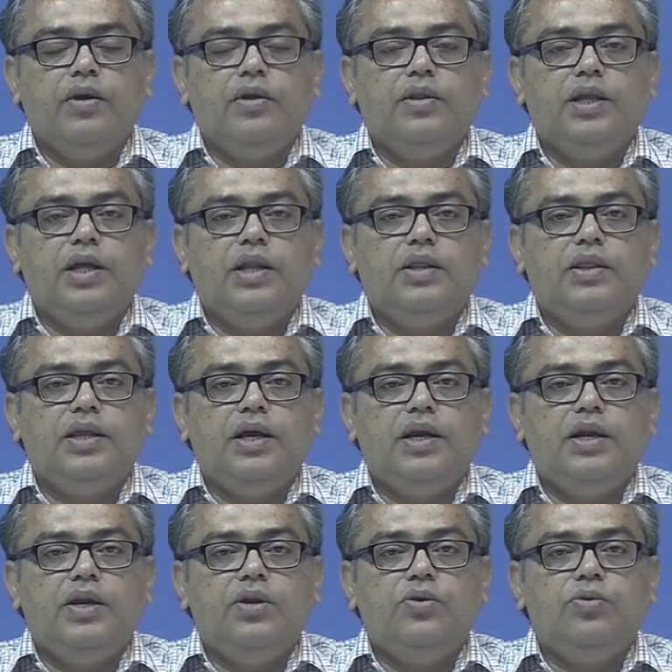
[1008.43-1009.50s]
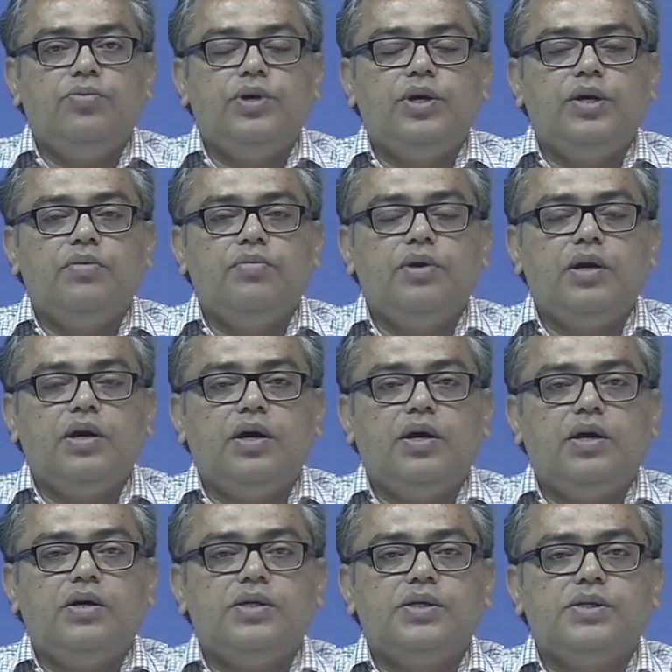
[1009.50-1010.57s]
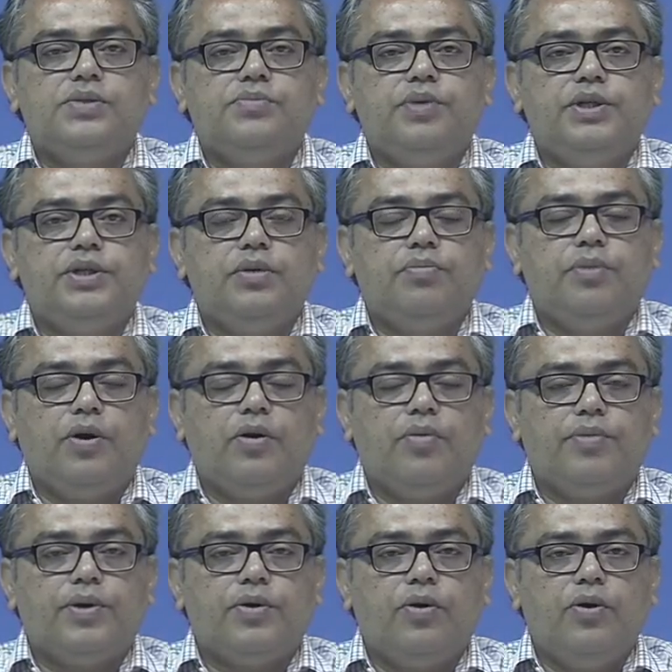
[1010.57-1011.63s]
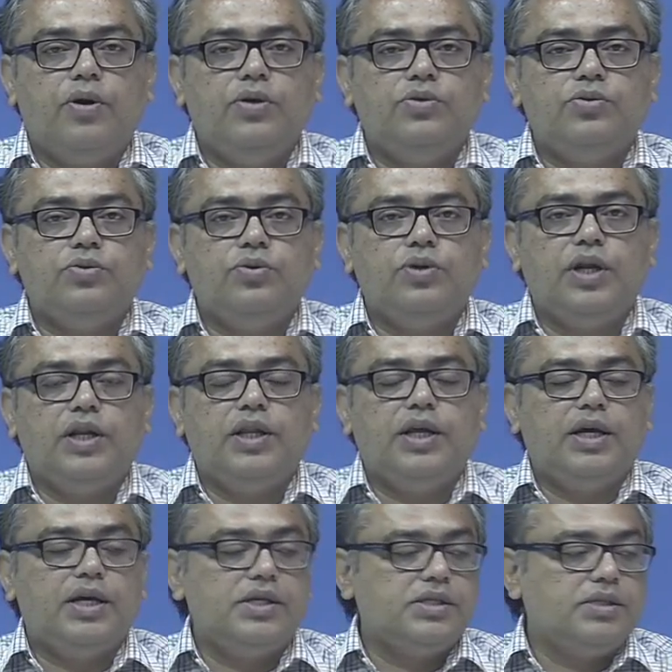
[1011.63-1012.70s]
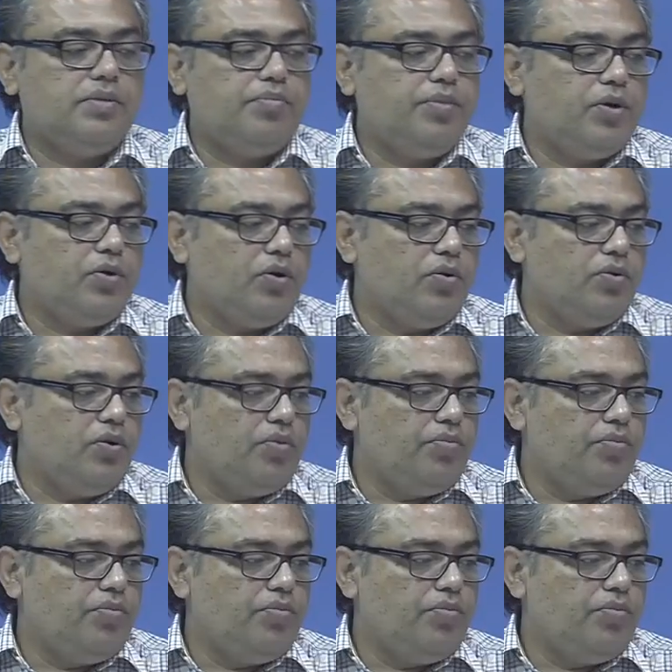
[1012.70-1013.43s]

then they need to be given a special power of attorney so that they can submit on your